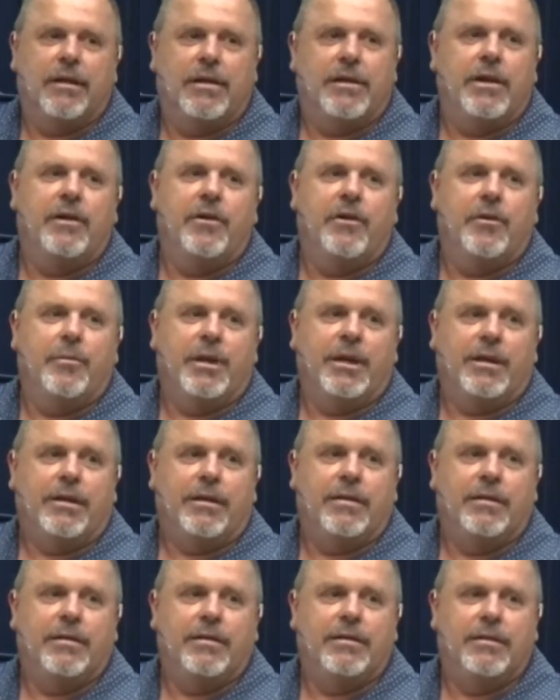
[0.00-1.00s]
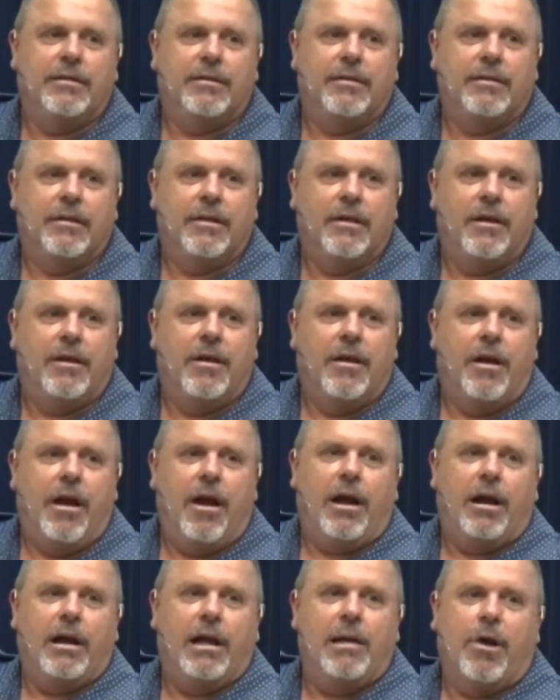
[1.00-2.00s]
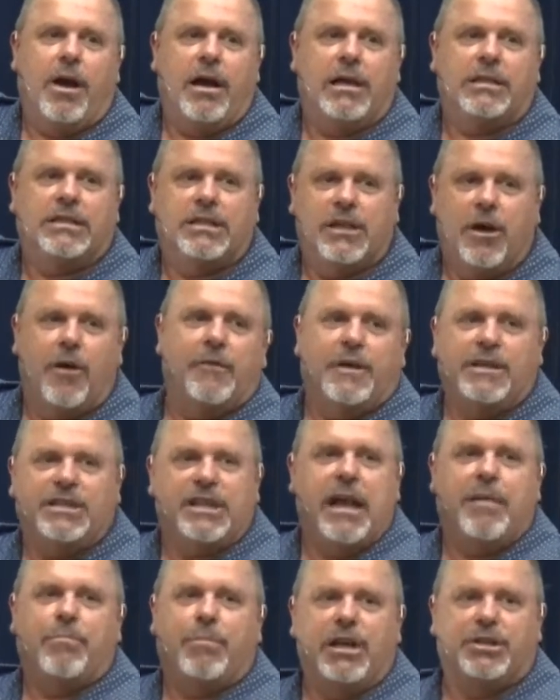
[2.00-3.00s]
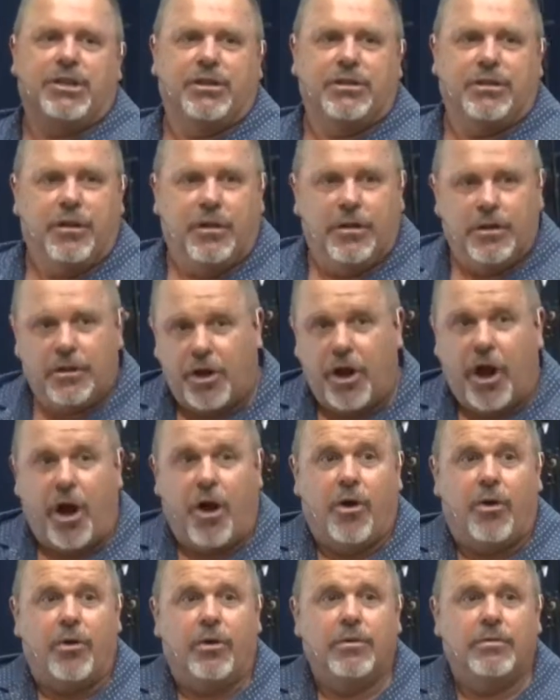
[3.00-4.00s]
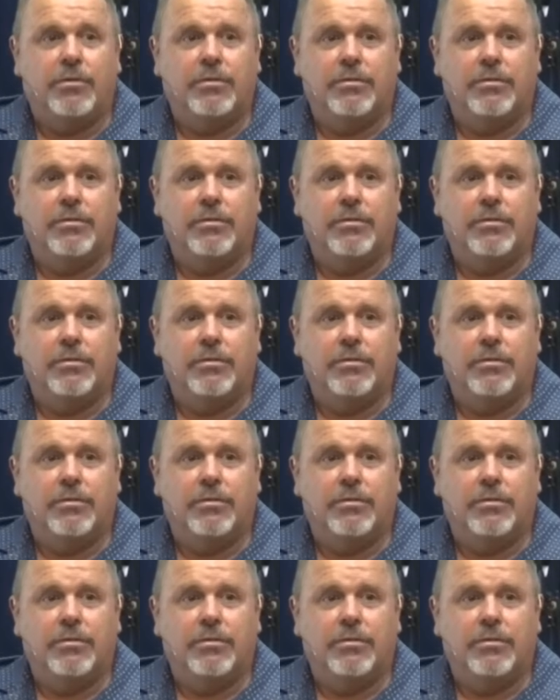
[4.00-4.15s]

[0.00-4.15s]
Are you hearing me? I've got to let my selfish ambition go.